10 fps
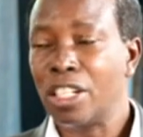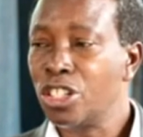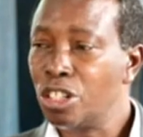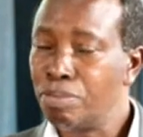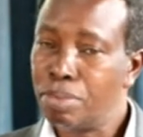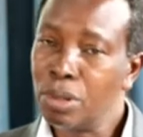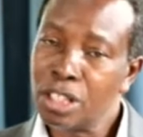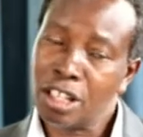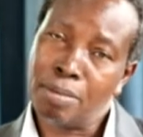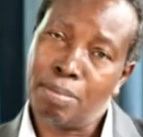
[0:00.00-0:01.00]
And she
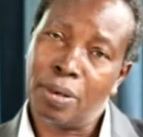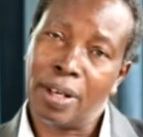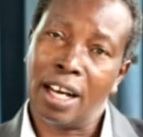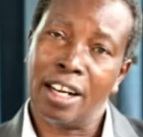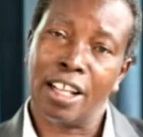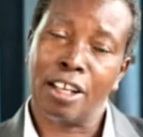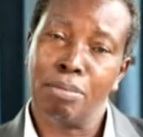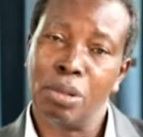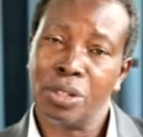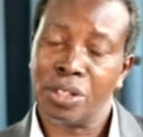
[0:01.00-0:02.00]
put the boy under
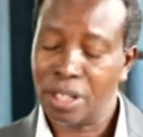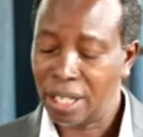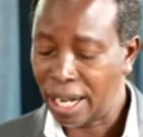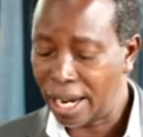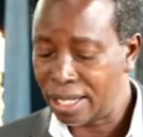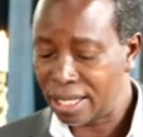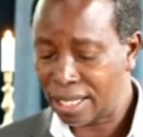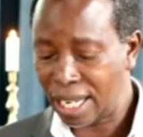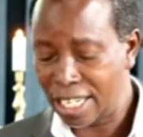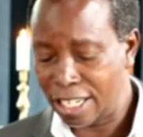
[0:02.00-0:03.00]
the bush and
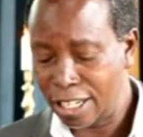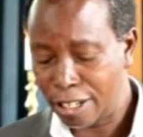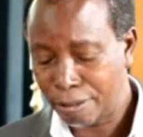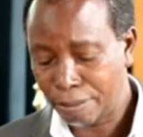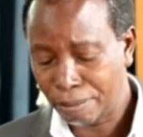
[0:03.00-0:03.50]
said,